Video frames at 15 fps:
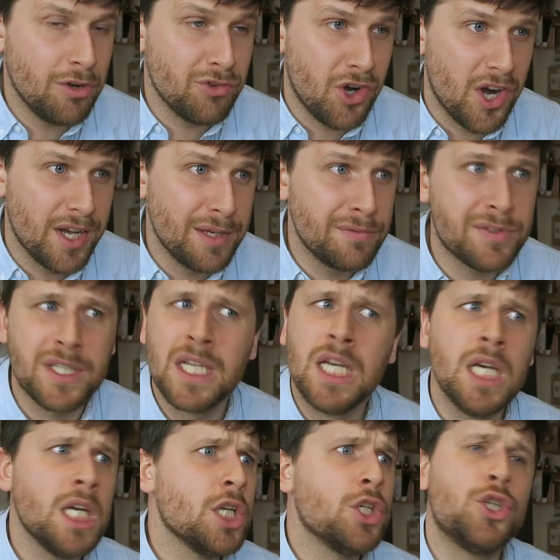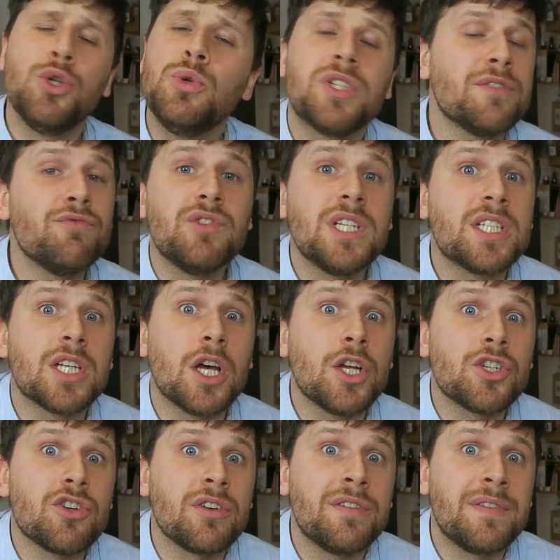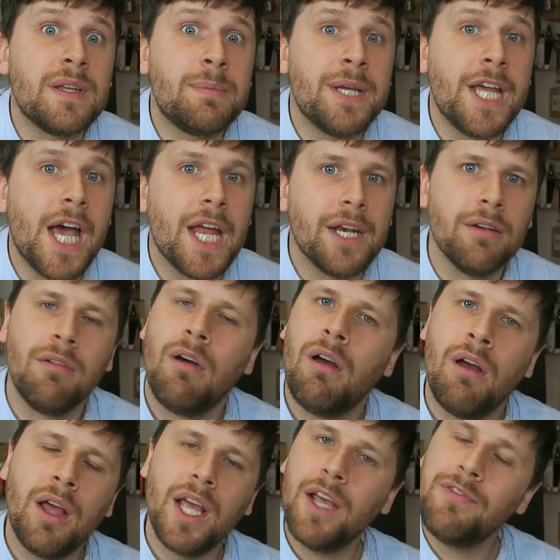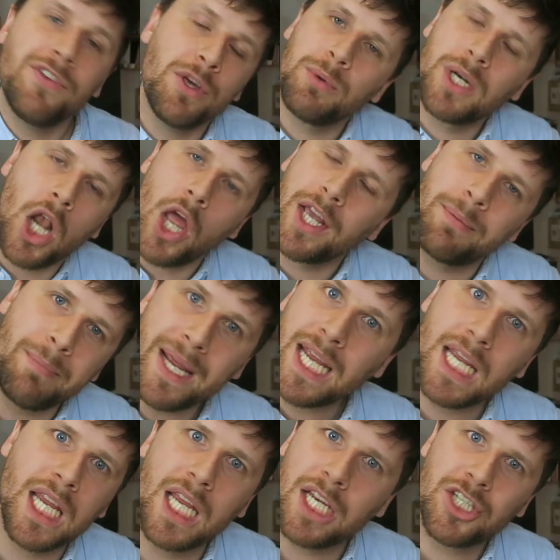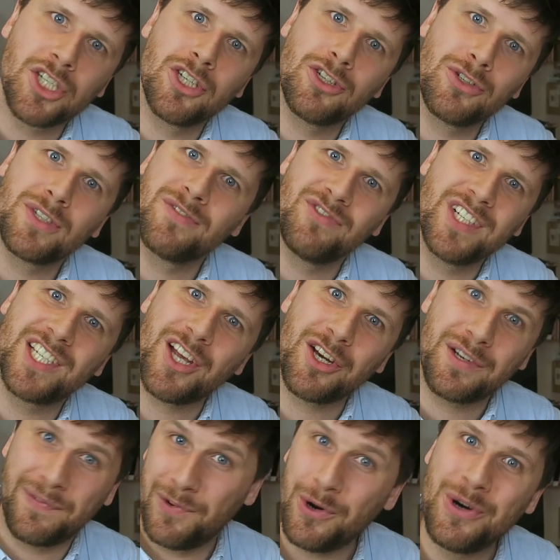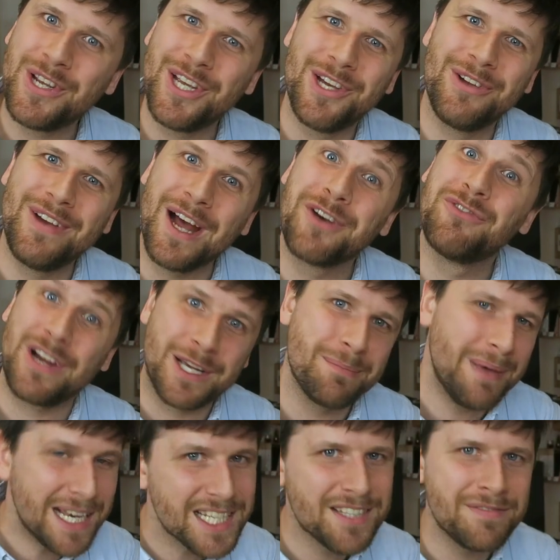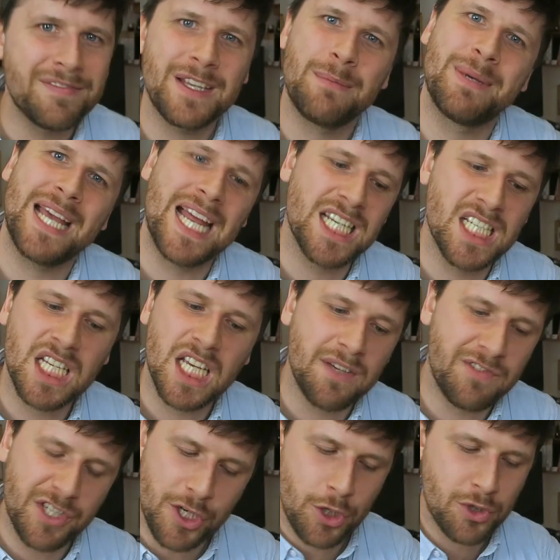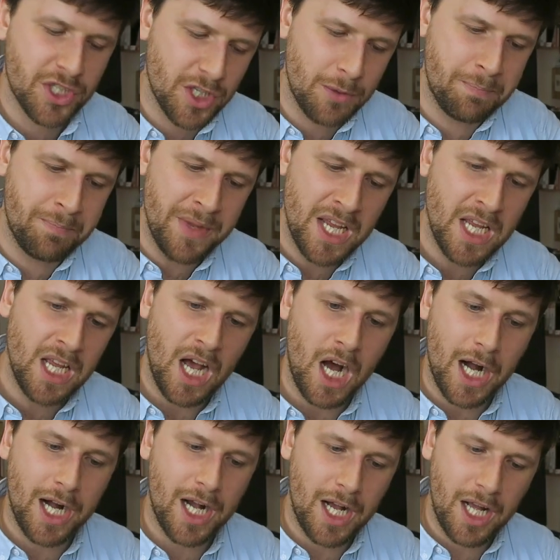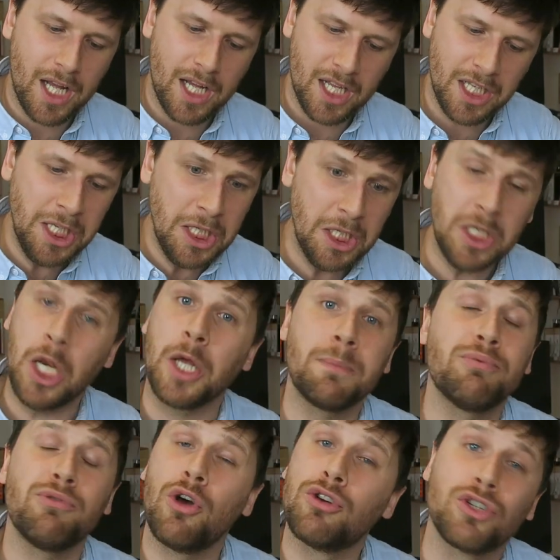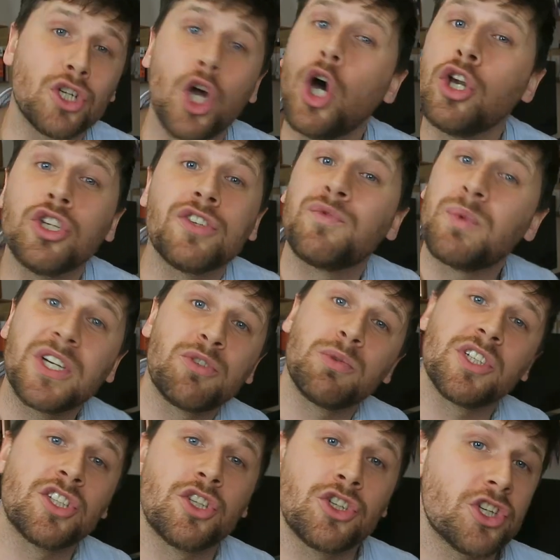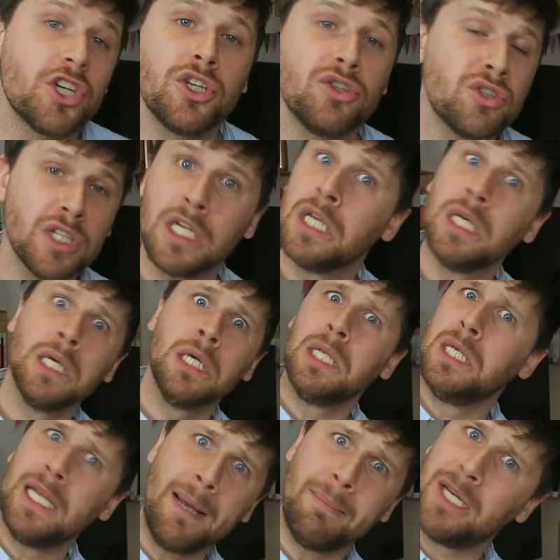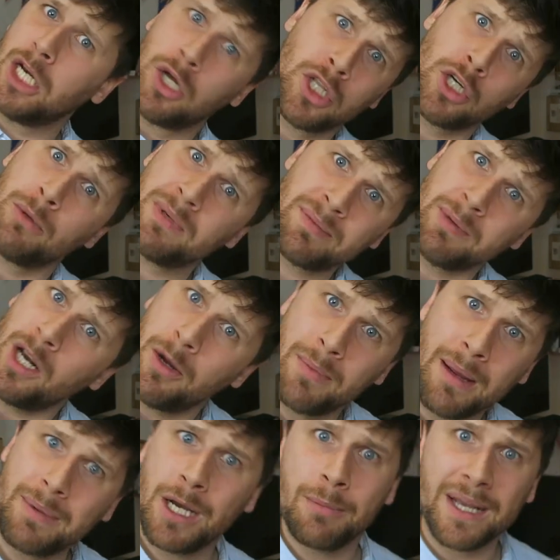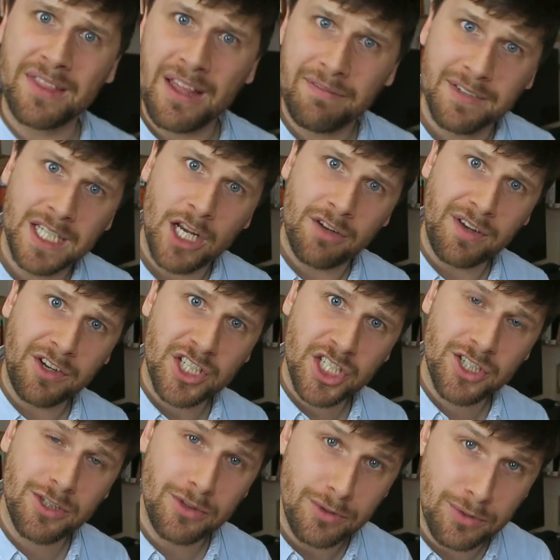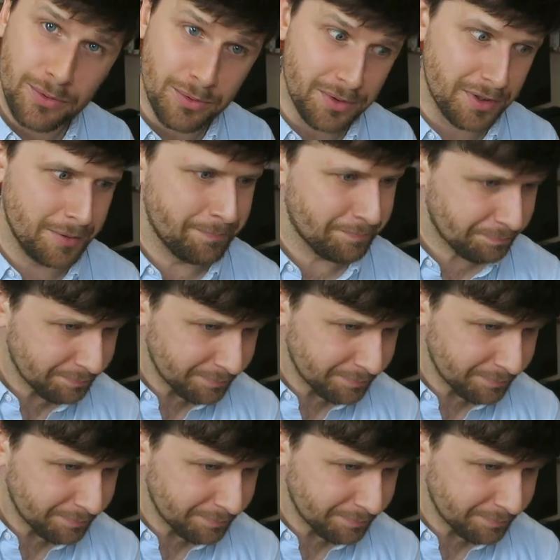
arrives. Do some research on a VPN. If you would like me to do some research for you and recommend some VPNs and give you some like pros and cons of which ones to choose, let me know in the comments below. Maybe I'll make that video very soon,